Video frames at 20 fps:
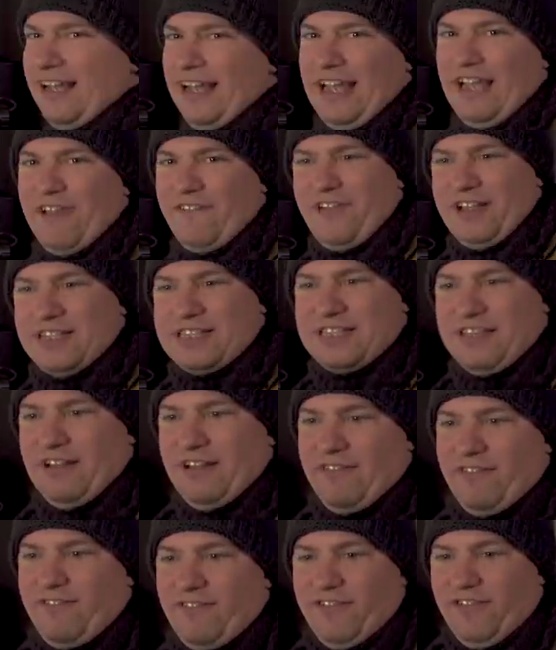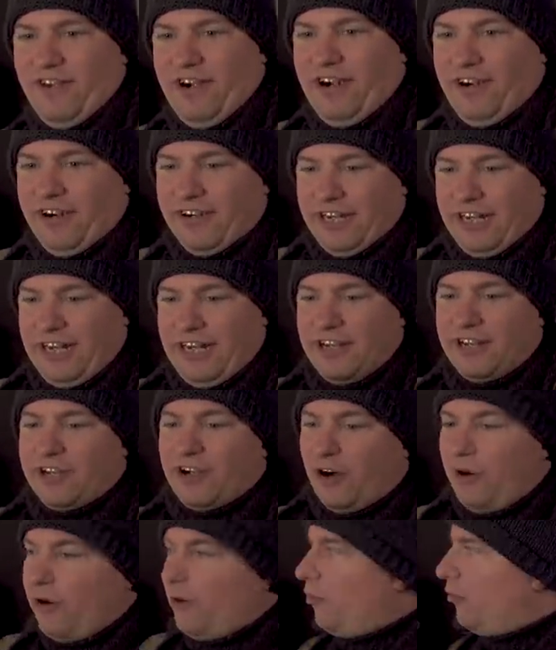if it's a very
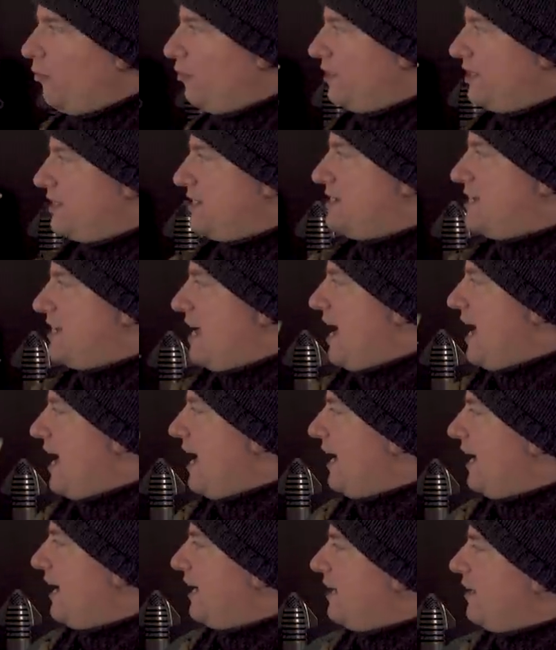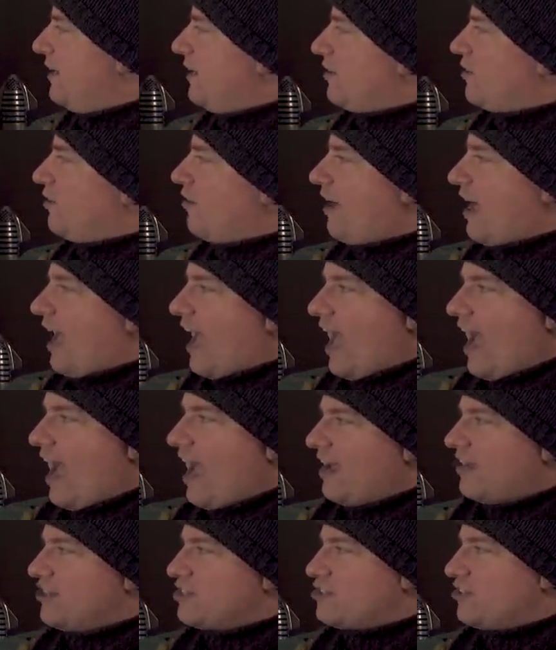cold day, you're
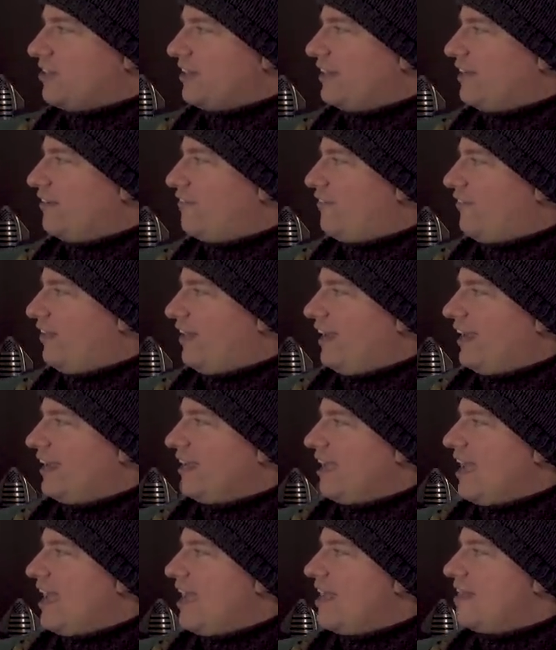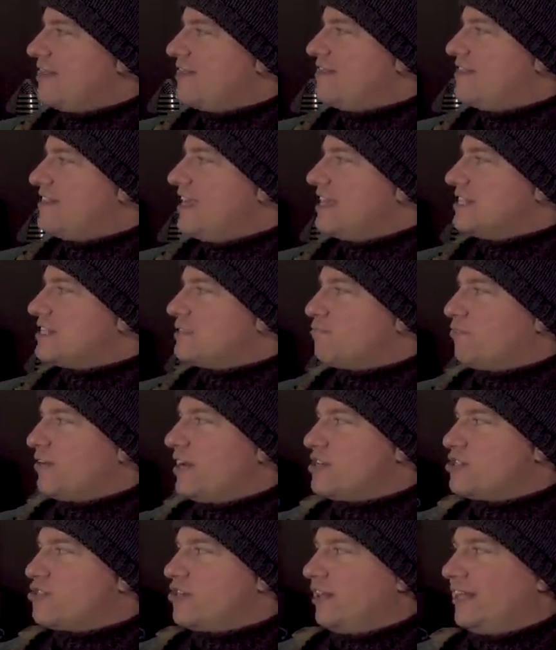actually flying at this
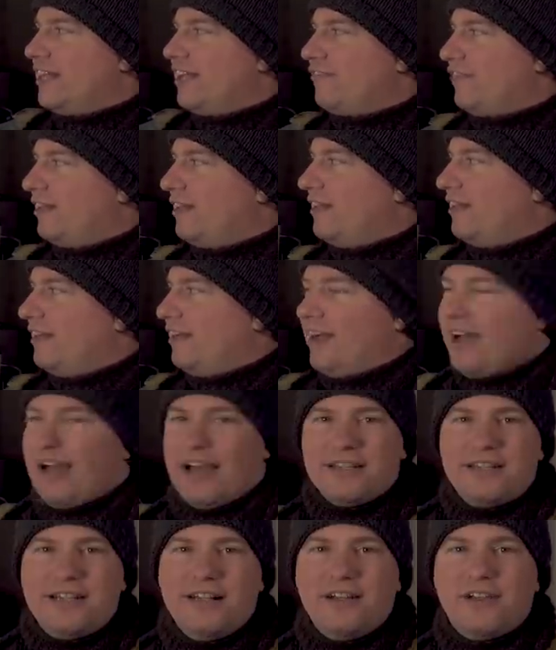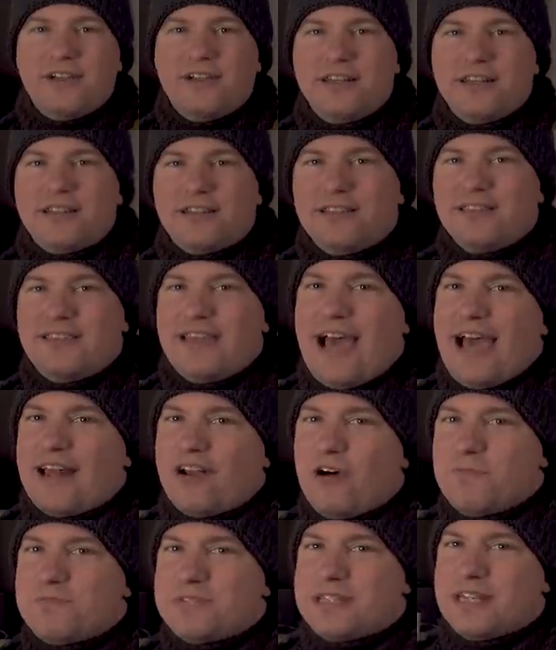pressure level until you hit that
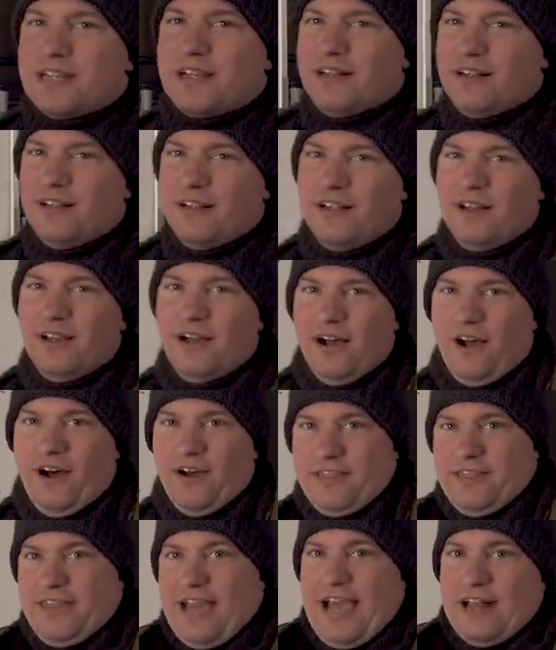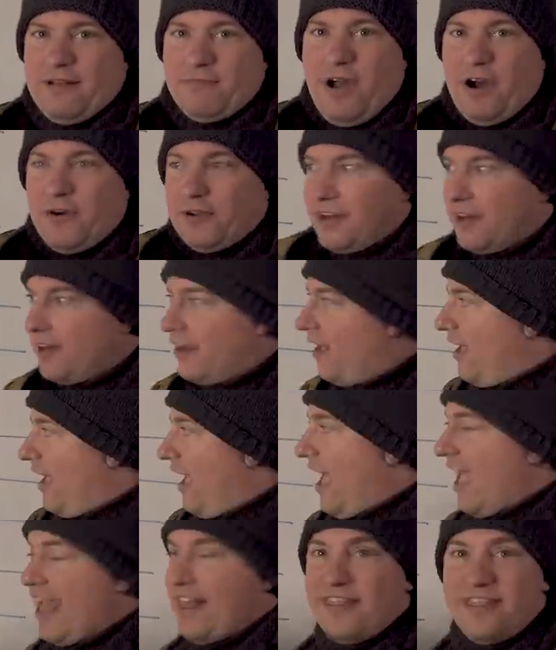obstacle on that mountain.
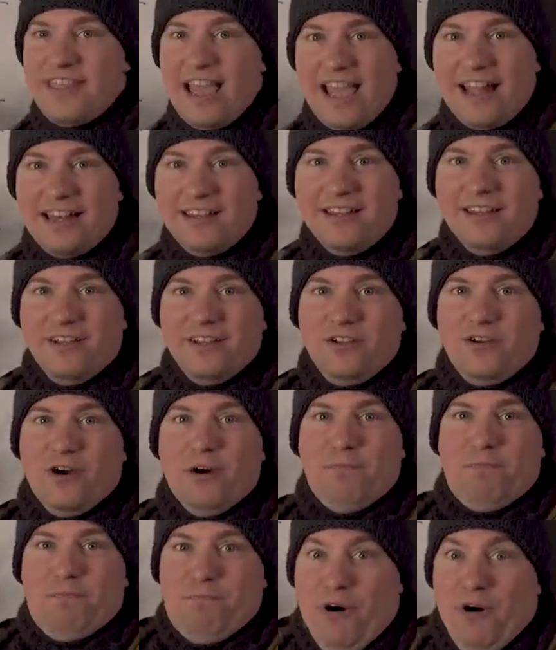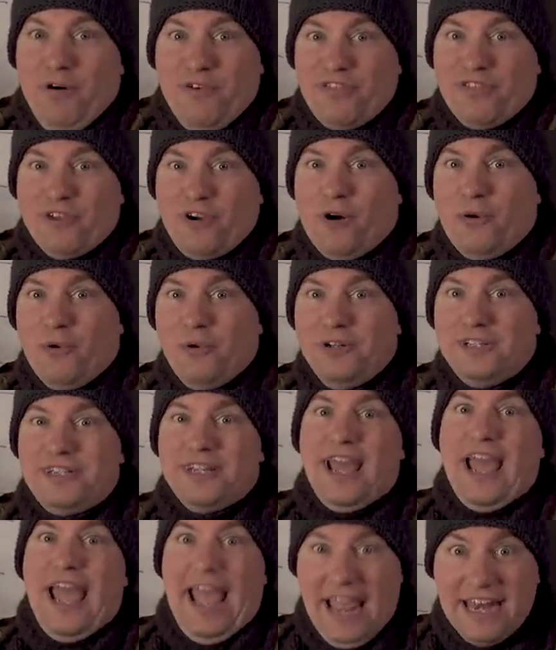And then you're both cold
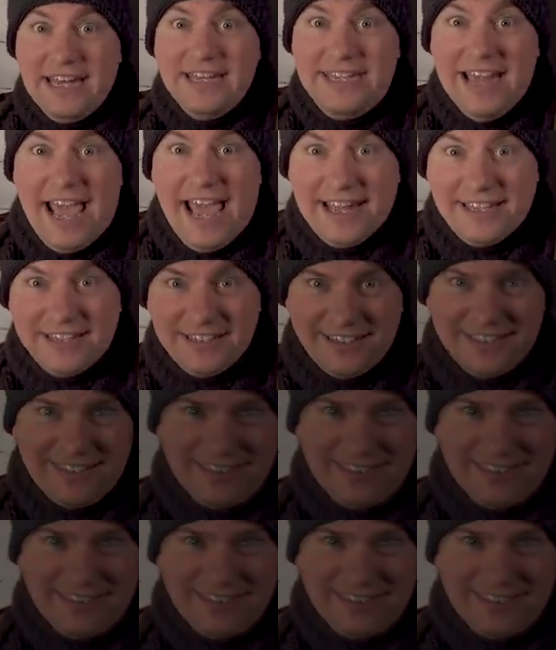and dead.